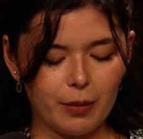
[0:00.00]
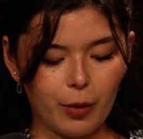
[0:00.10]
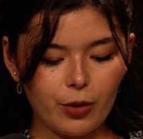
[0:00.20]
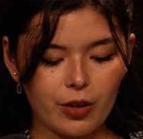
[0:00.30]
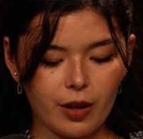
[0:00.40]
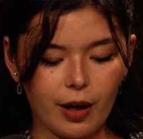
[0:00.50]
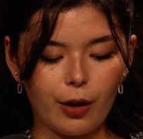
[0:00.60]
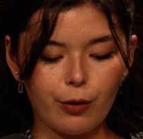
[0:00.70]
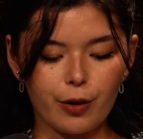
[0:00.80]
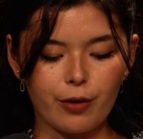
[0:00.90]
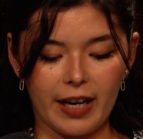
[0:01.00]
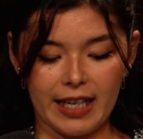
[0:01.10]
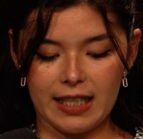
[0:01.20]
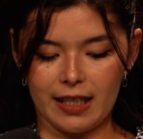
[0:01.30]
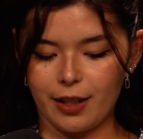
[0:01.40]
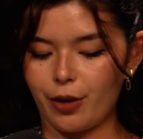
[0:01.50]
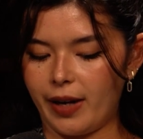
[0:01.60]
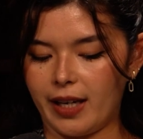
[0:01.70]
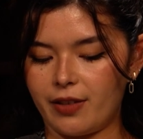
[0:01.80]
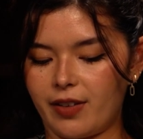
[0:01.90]
The most overrated
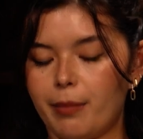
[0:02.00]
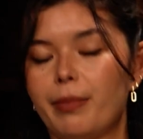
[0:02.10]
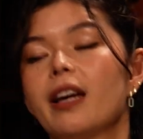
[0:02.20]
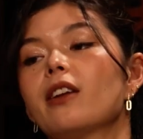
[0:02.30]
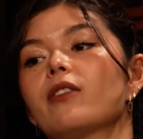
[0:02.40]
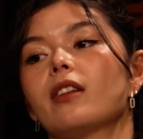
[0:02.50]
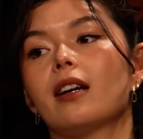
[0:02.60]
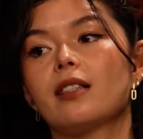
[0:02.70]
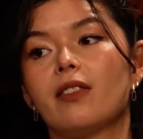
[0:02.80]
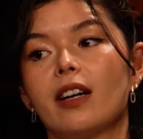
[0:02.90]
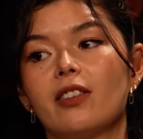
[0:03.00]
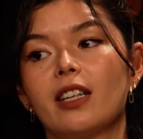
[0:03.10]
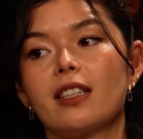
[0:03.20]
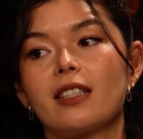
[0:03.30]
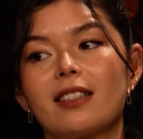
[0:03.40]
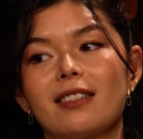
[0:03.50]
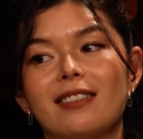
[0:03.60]
creative campaign of the last 5 years?